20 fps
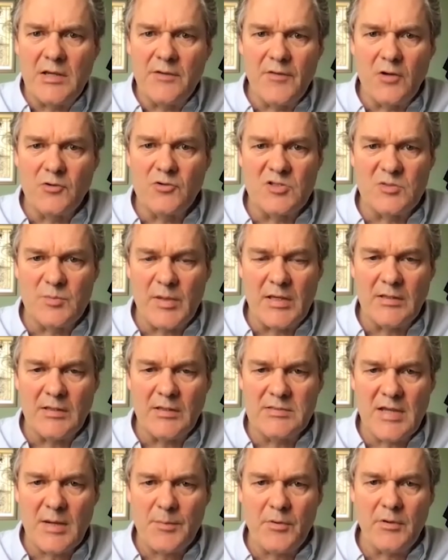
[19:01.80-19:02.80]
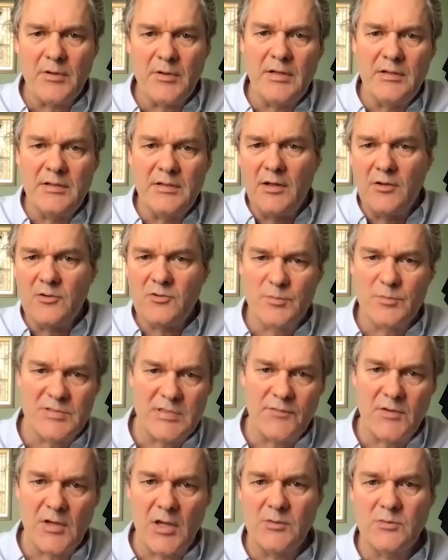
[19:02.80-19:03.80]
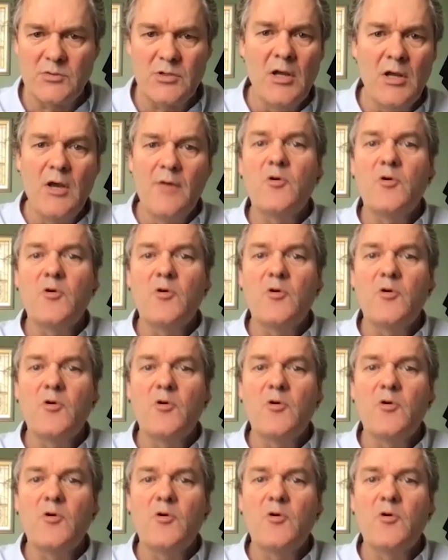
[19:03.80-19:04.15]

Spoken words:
oceans being separate, Indian Ocean, Pacific Ocean.